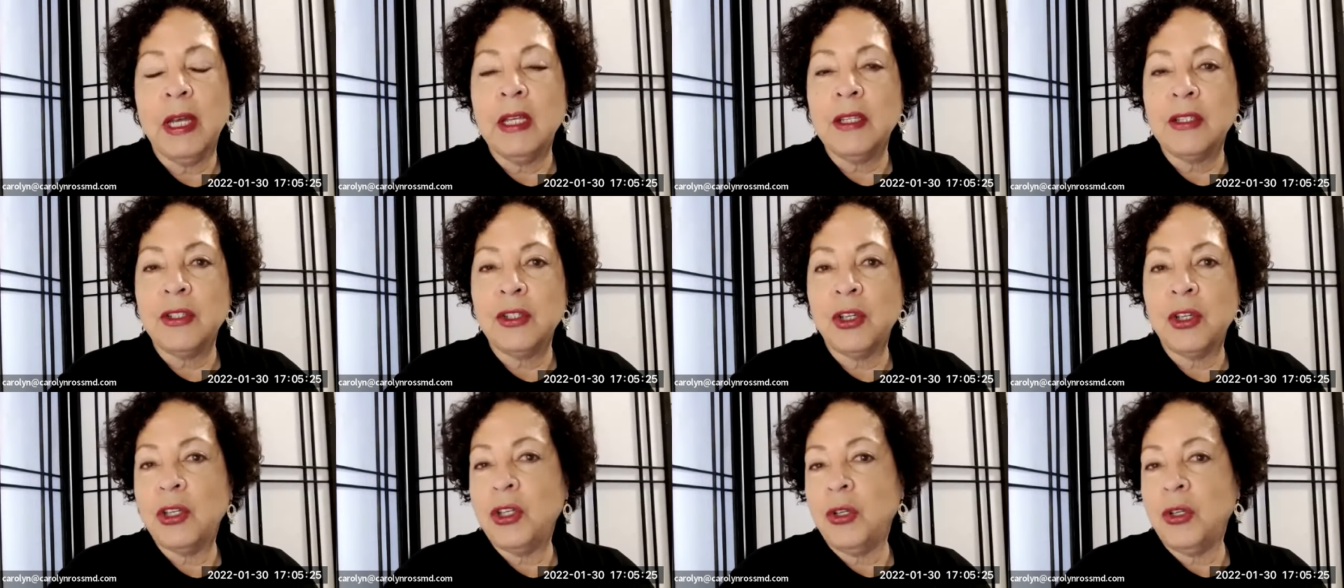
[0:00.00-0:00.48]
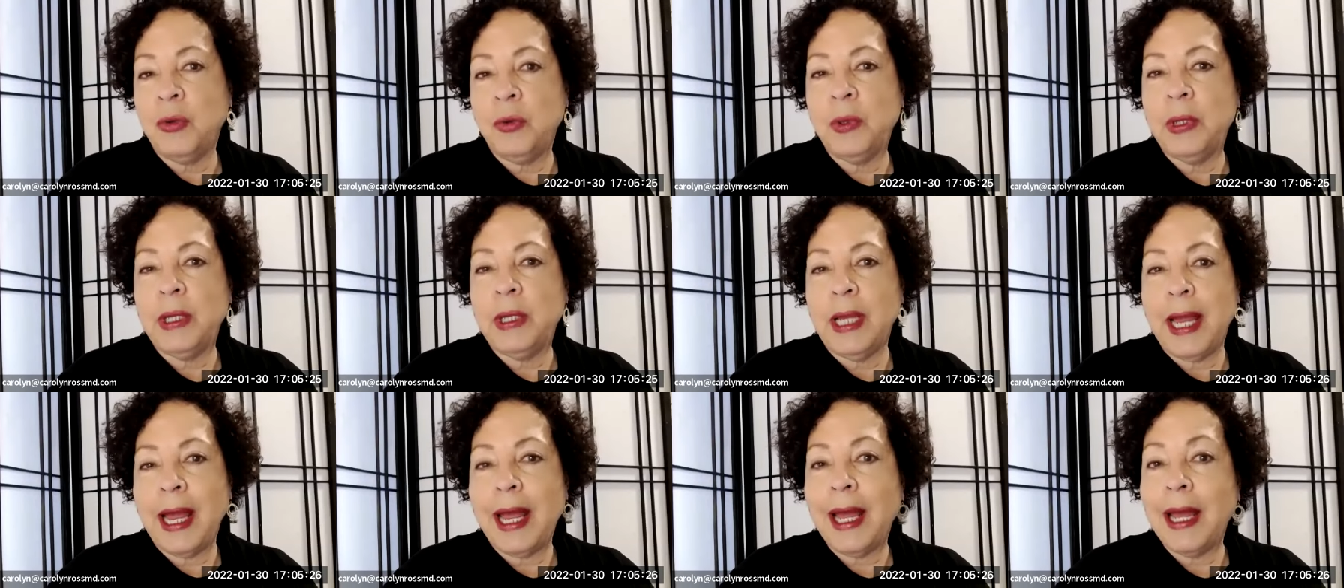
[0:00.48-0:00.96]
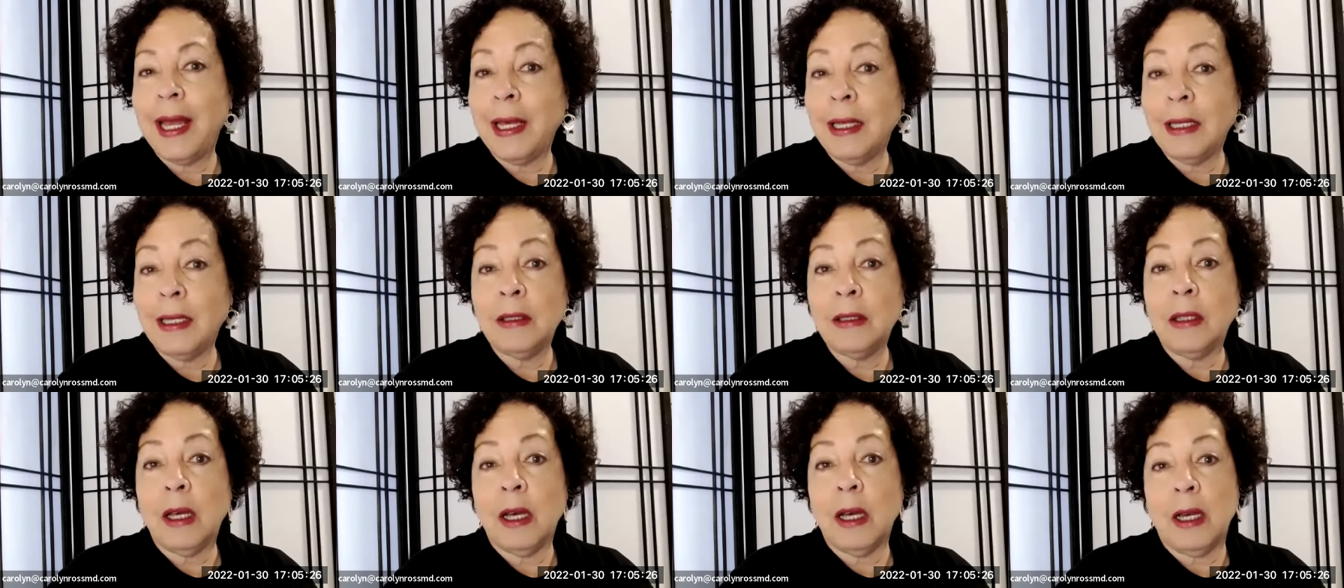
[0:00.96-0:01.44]
So you would
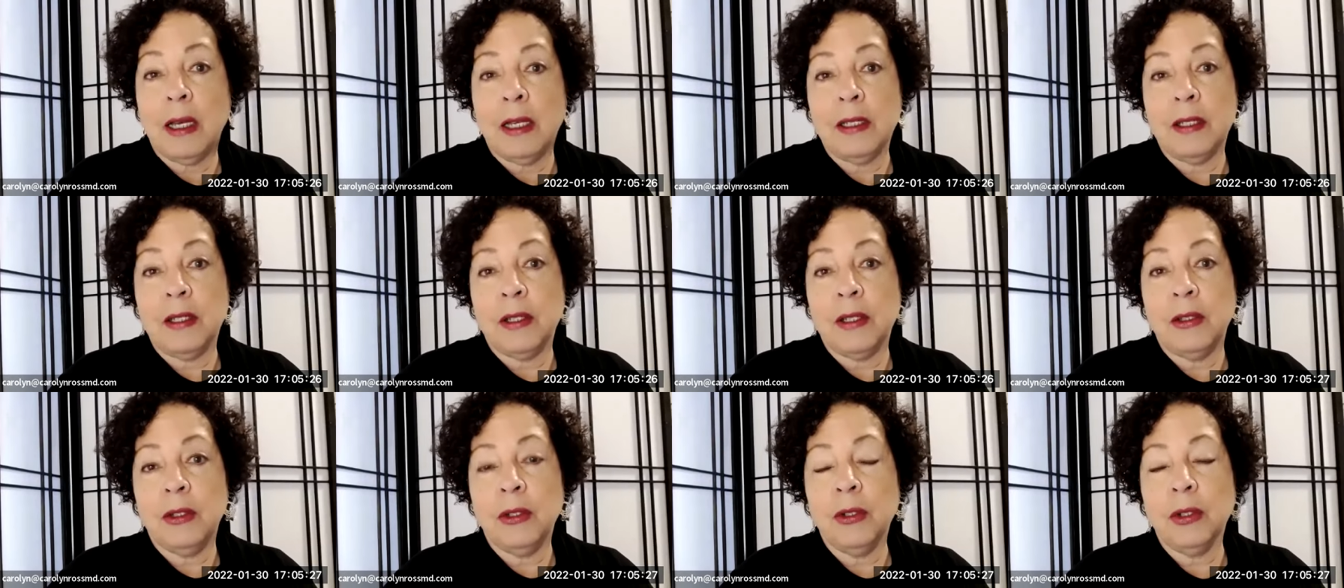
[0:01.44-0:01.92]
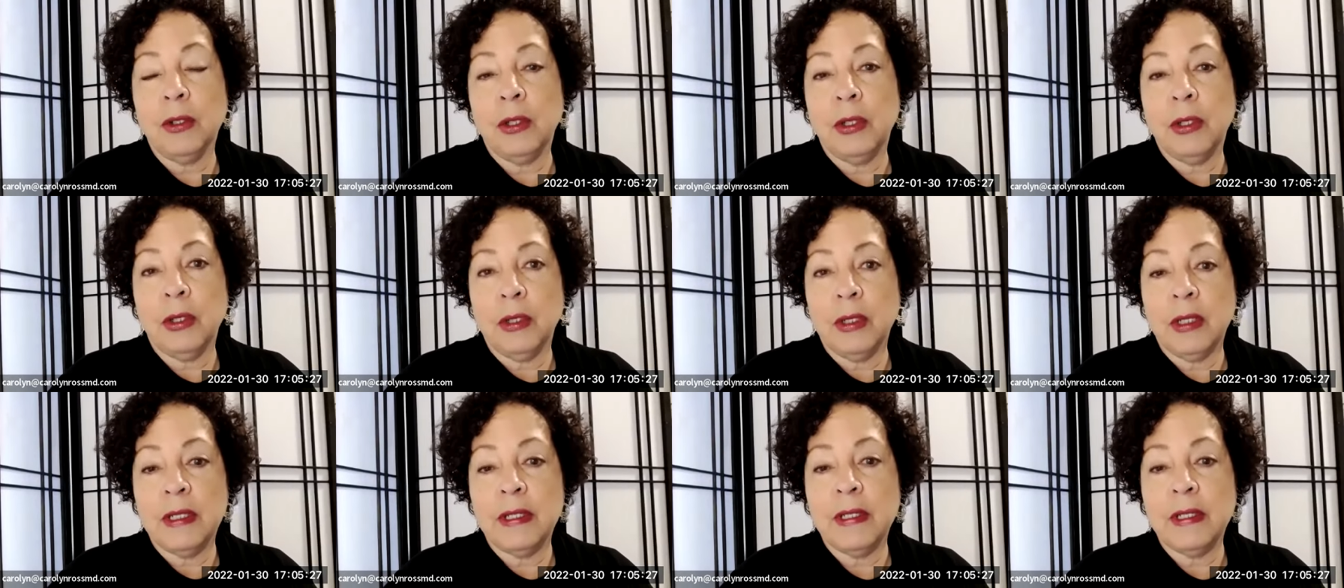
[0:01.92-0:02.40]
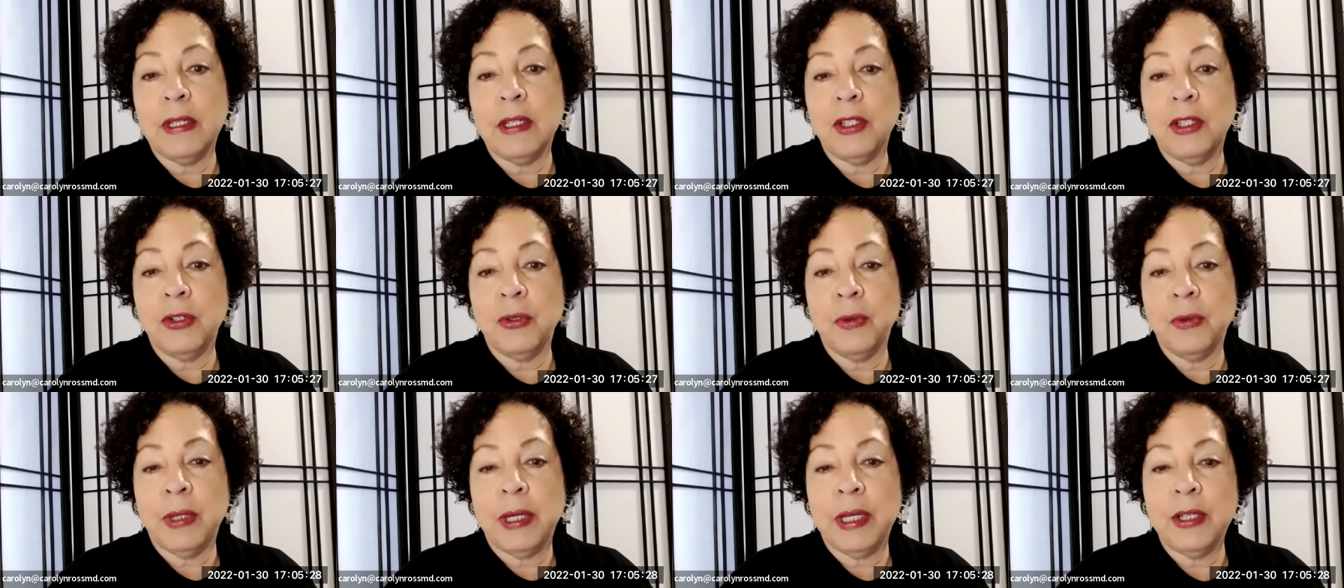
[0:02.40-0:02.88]
analyze your current
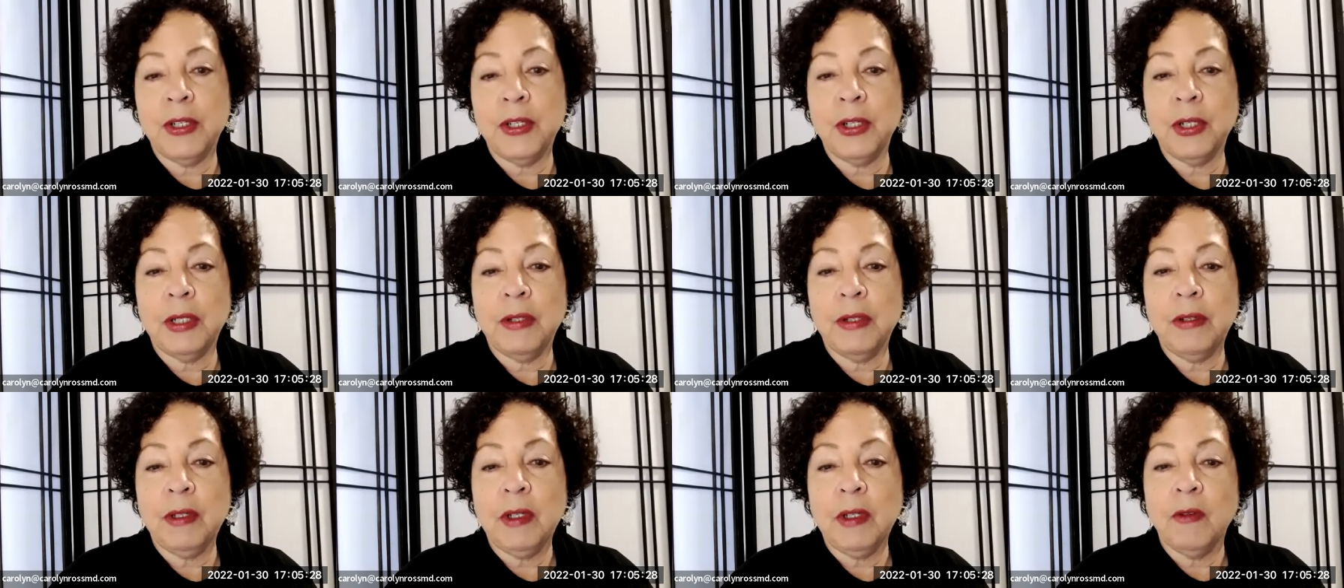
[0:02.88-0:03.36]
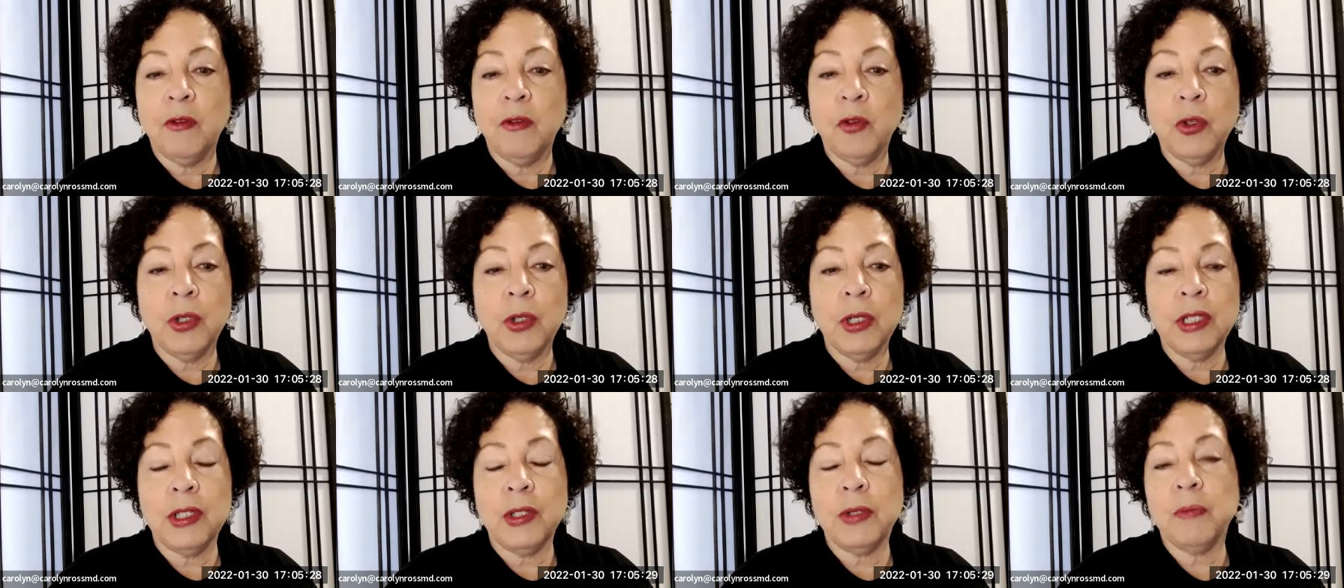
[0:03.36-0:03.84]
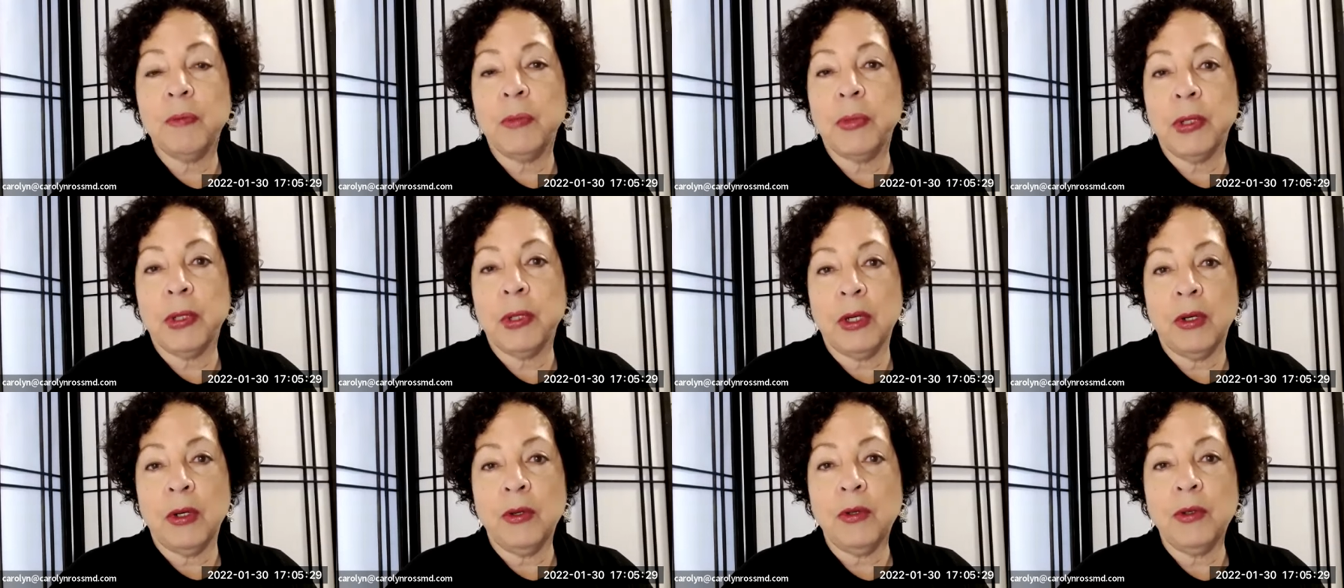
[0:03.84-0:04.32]
situation for its
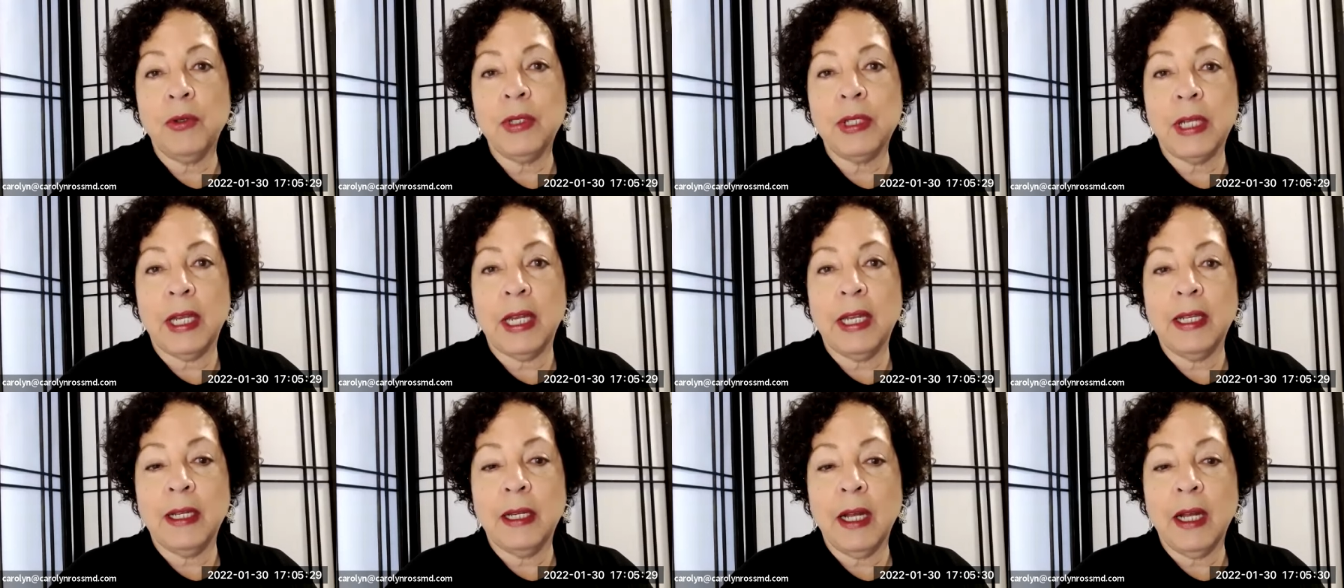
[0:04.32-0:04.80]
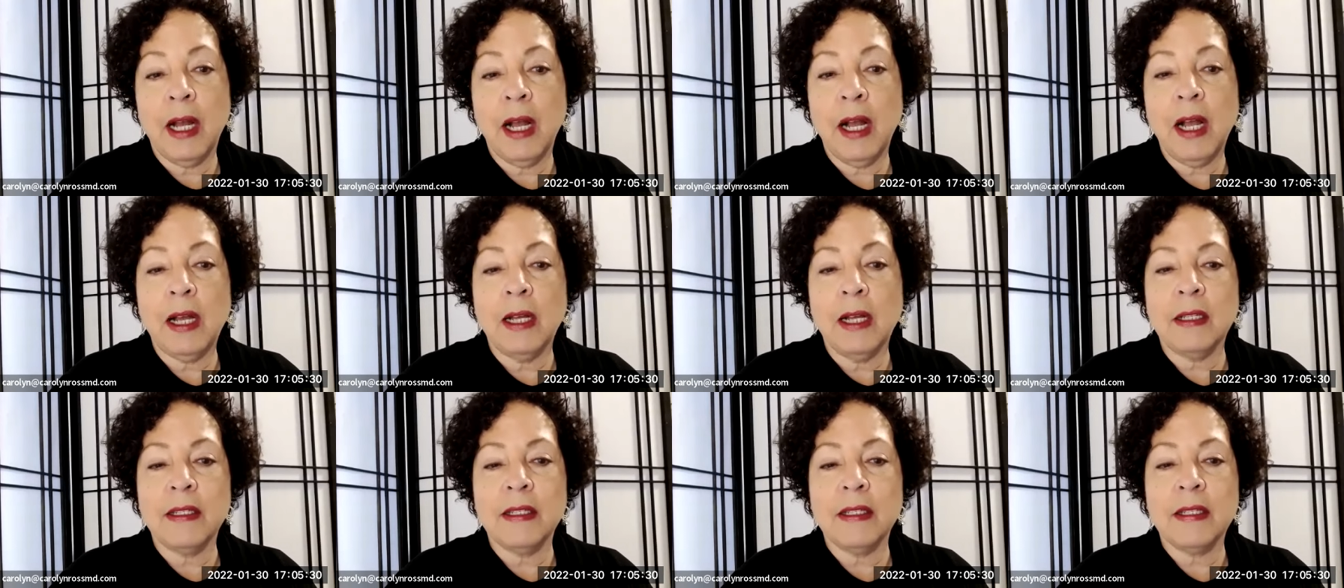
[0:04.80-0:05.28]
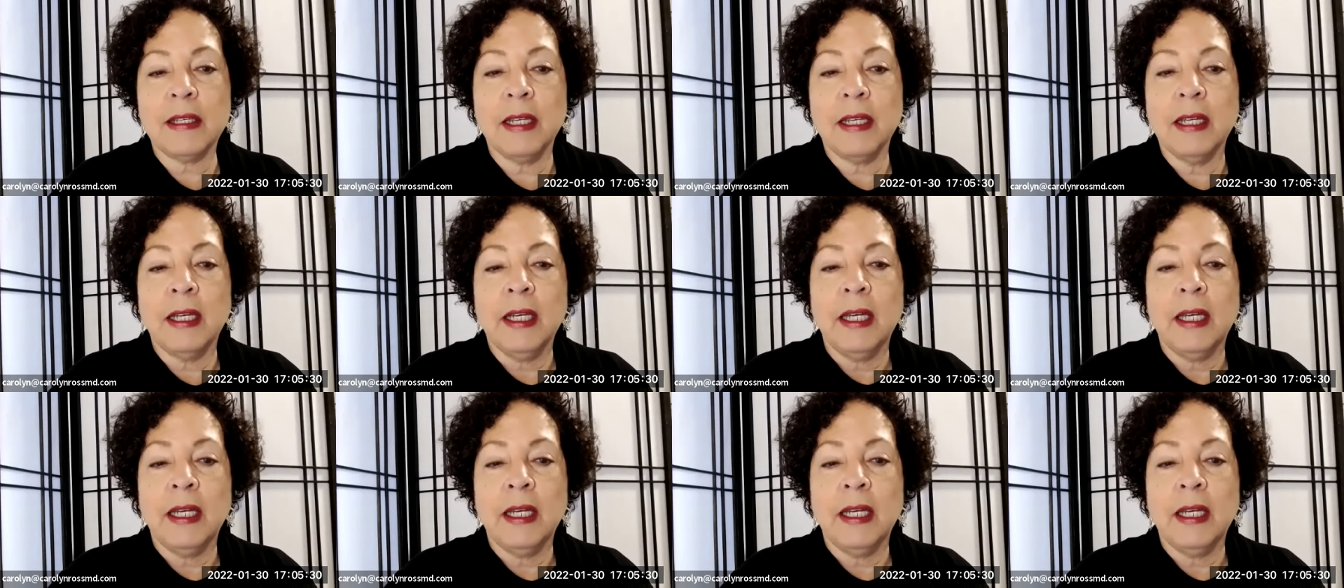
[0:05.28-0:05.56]
pros and cons.